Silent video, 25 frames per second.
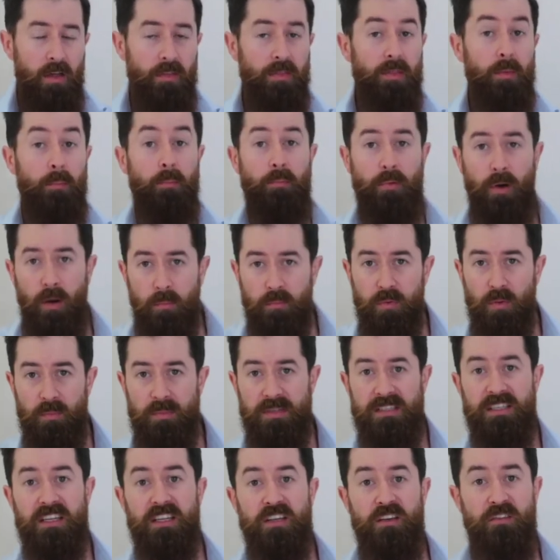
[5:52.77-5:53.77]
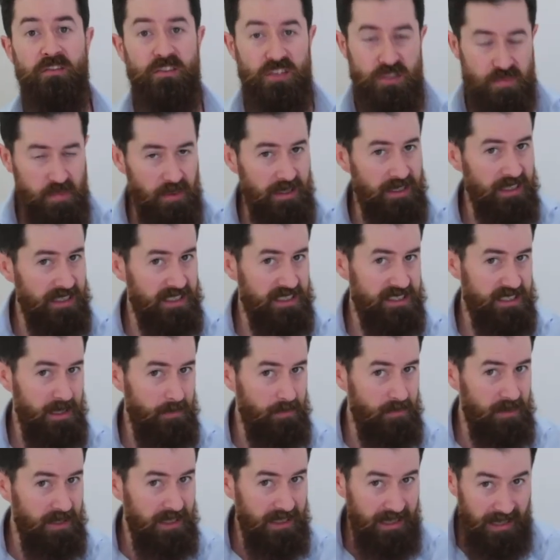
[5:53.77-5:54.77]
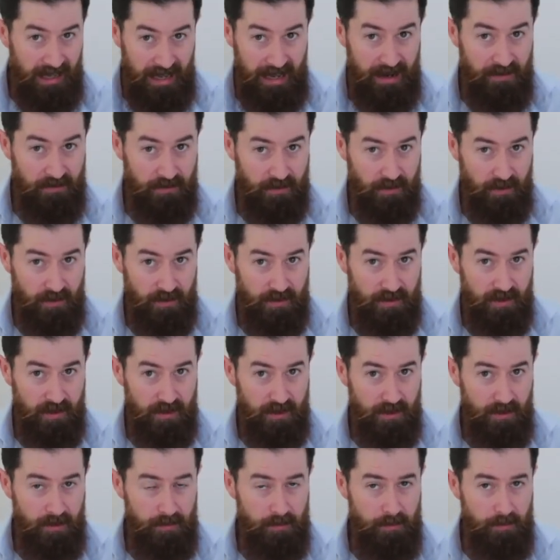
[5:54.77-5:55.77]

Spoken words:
The problem is that you've just been accepting everything.